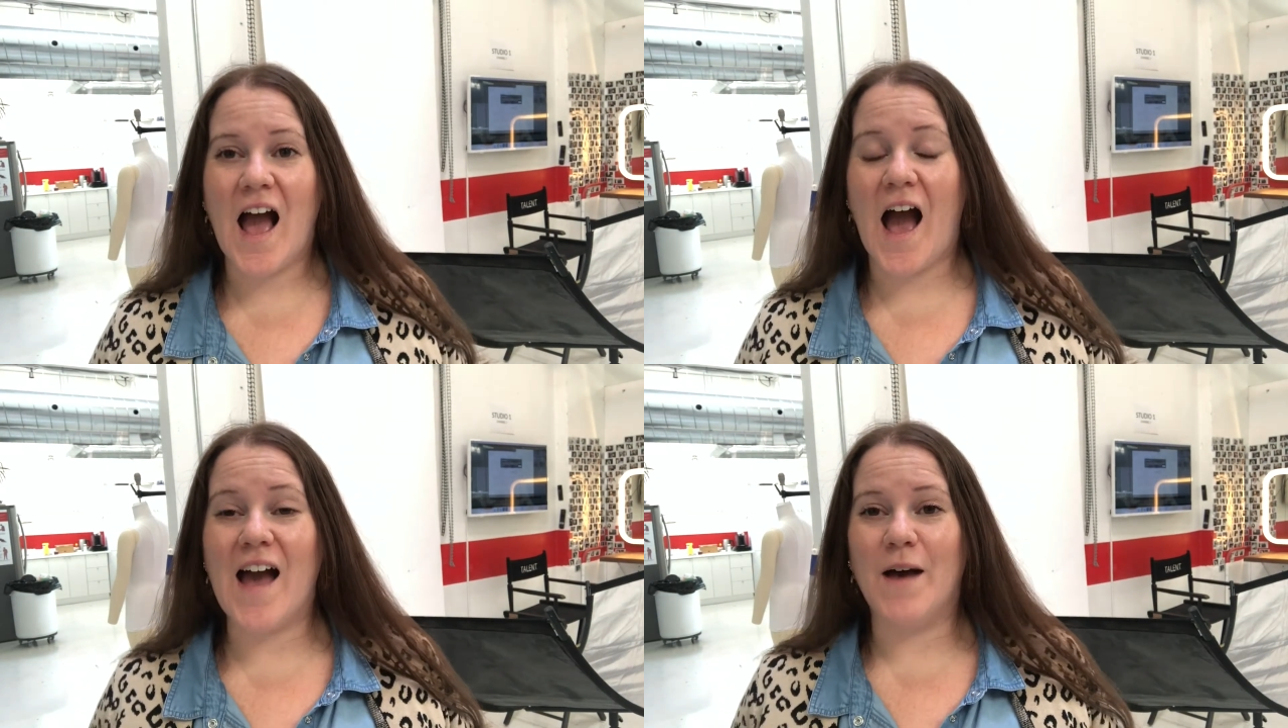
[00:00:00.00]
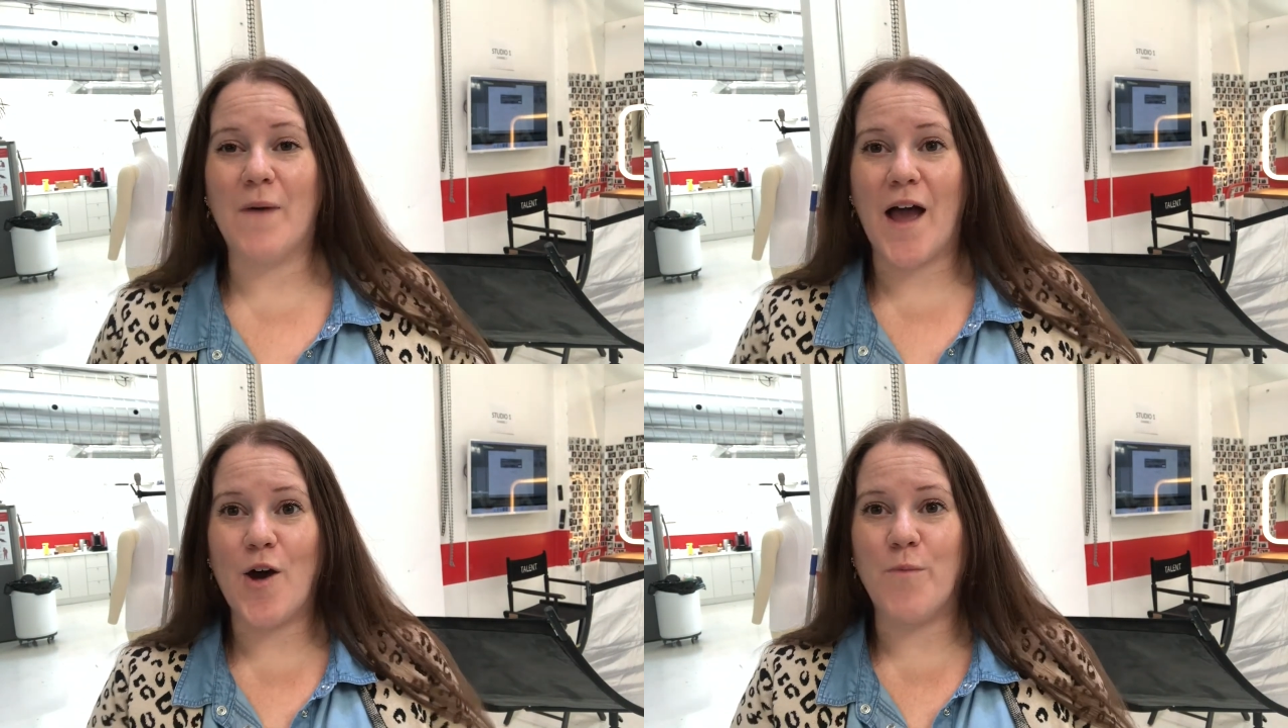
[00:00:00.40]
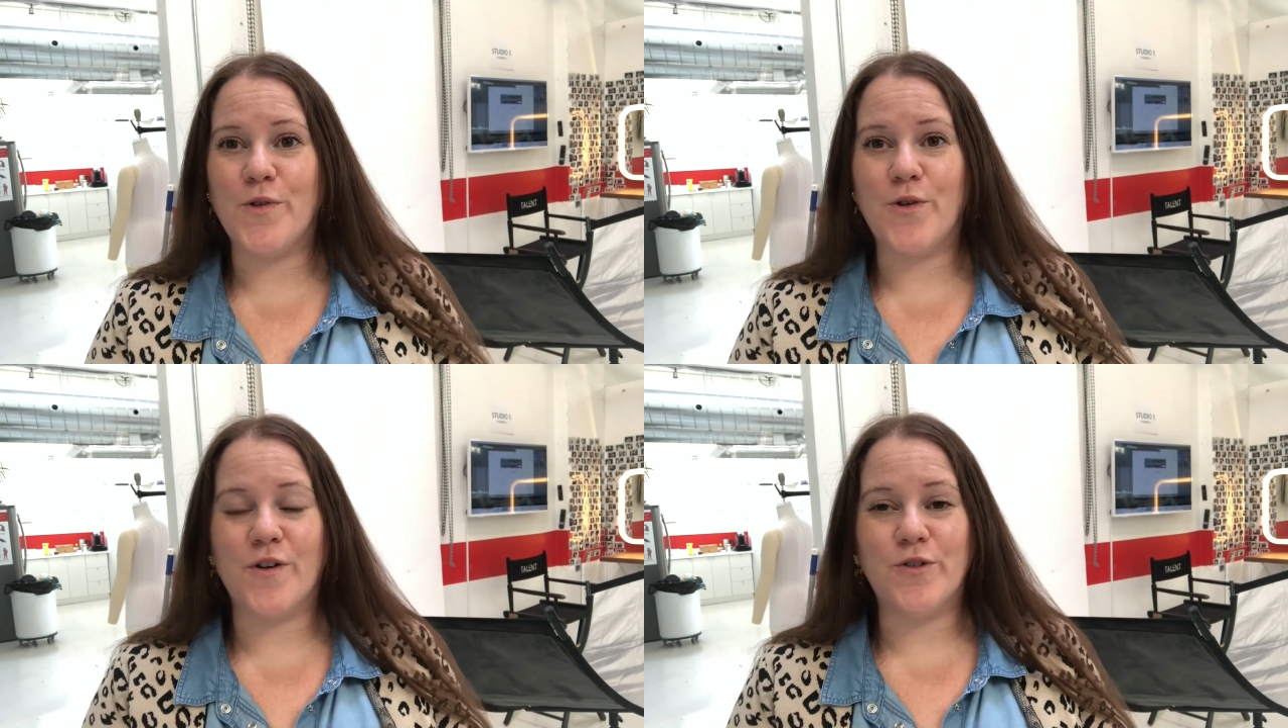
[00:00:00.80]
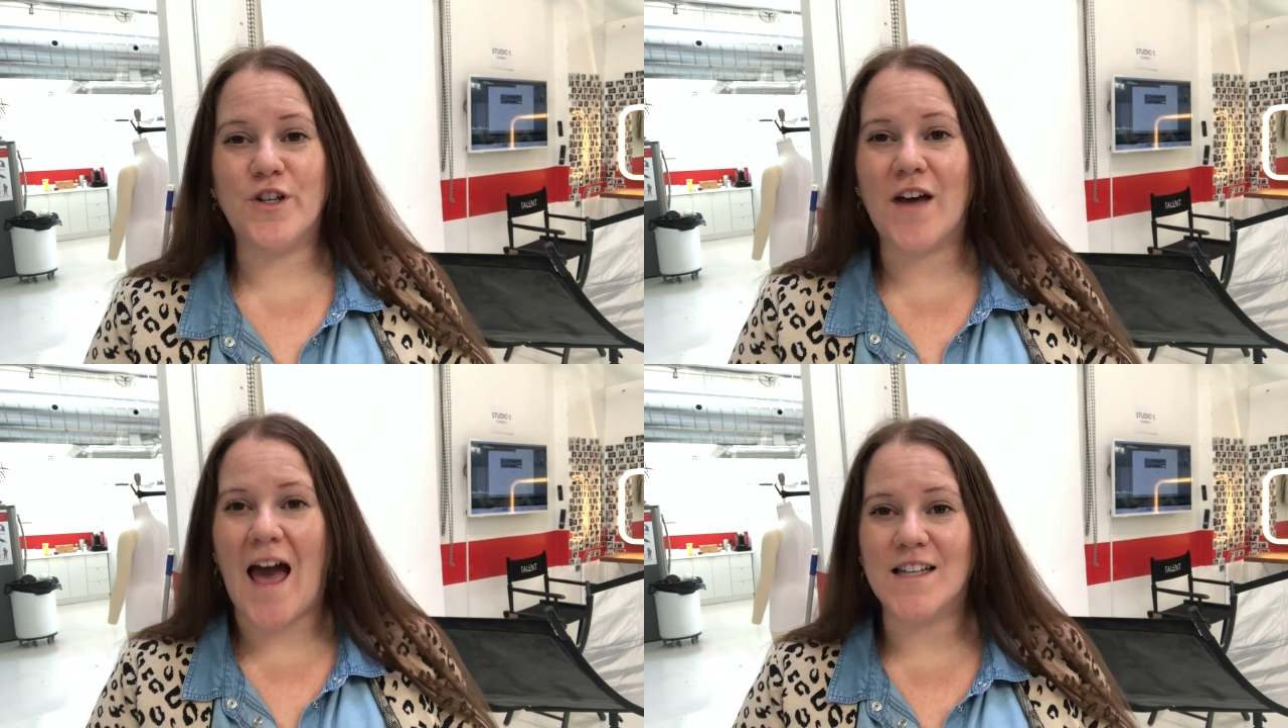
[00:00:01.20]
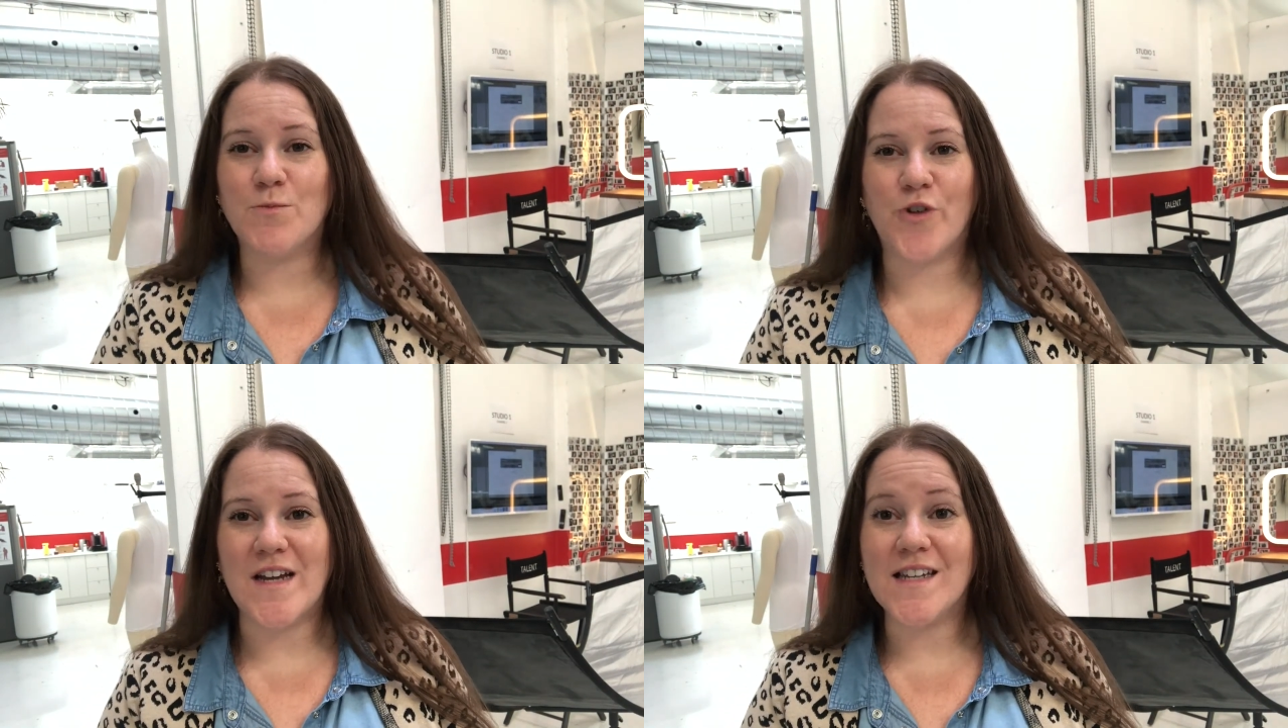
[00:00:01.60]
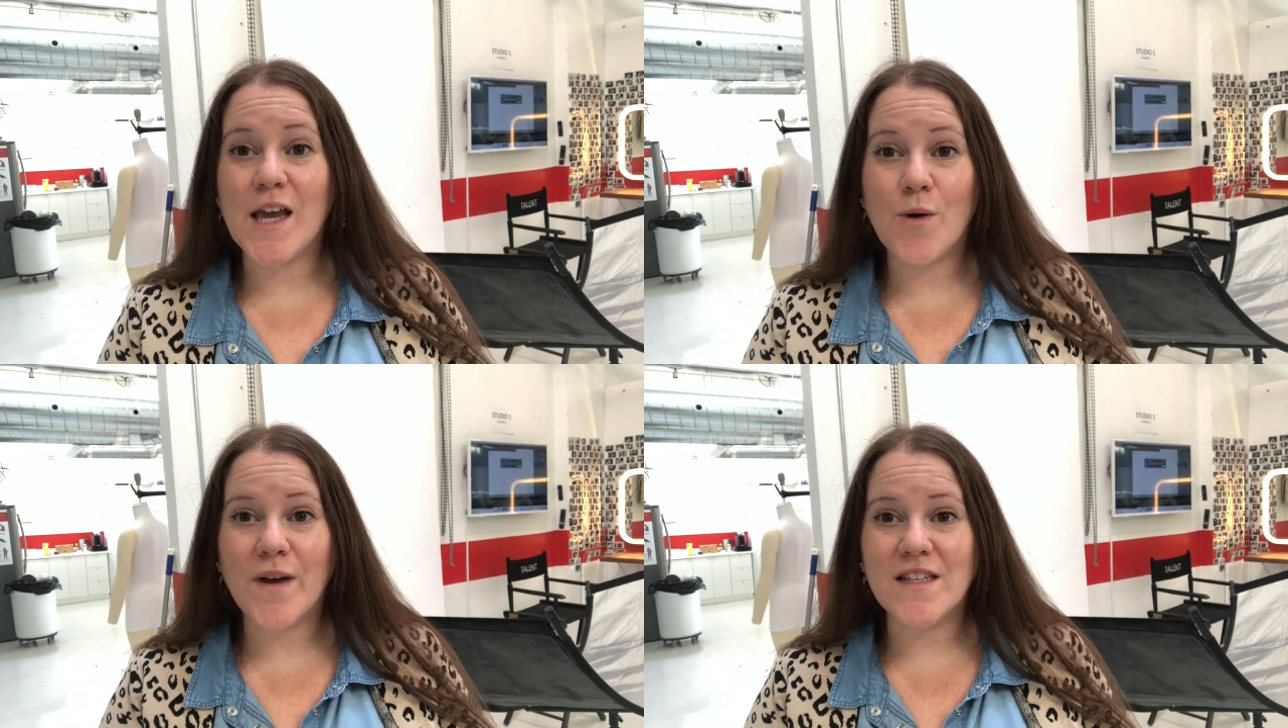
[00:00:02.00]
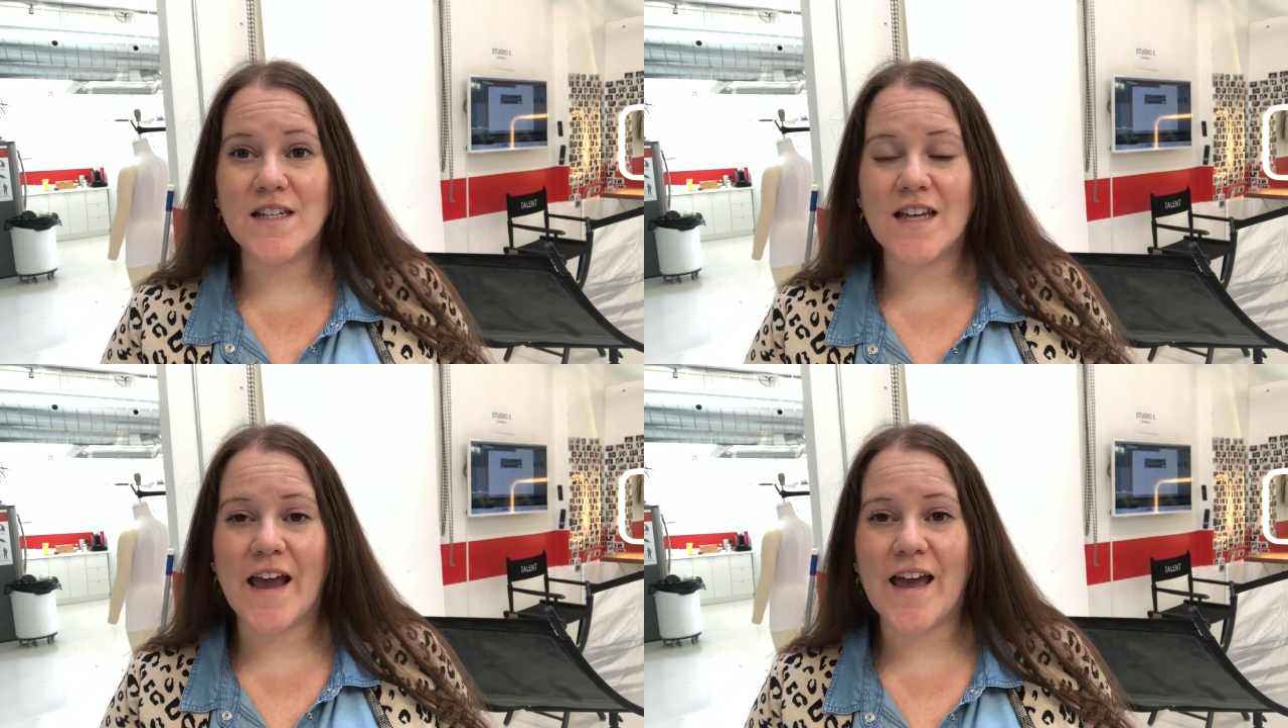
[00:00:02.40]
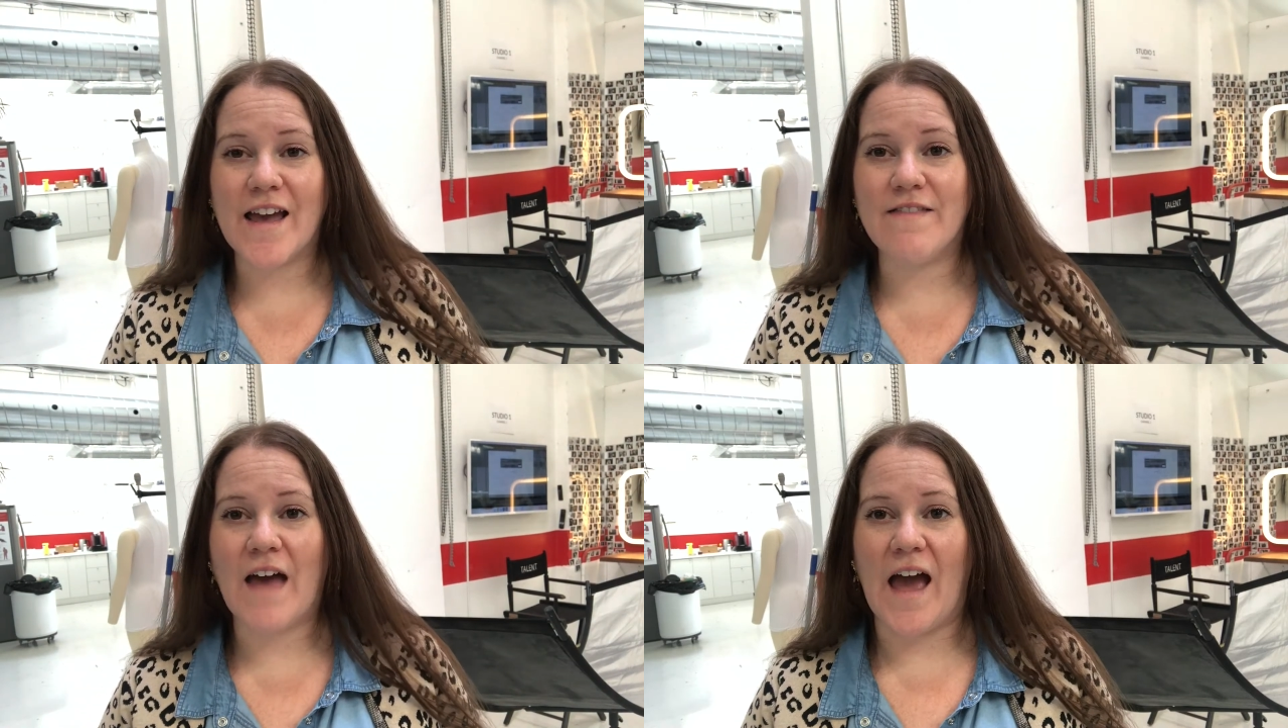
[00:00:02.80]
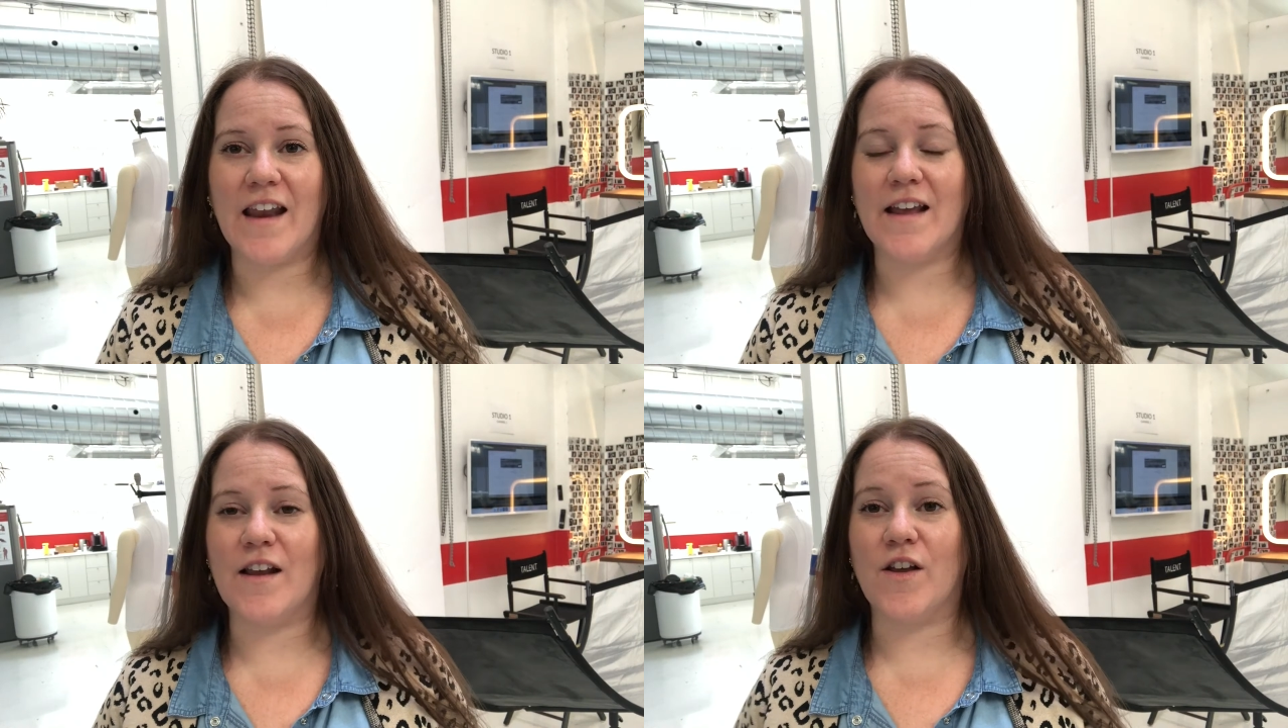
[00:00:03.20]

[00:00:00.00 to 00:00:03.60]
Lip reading: I hope you had some great takeaways today and that it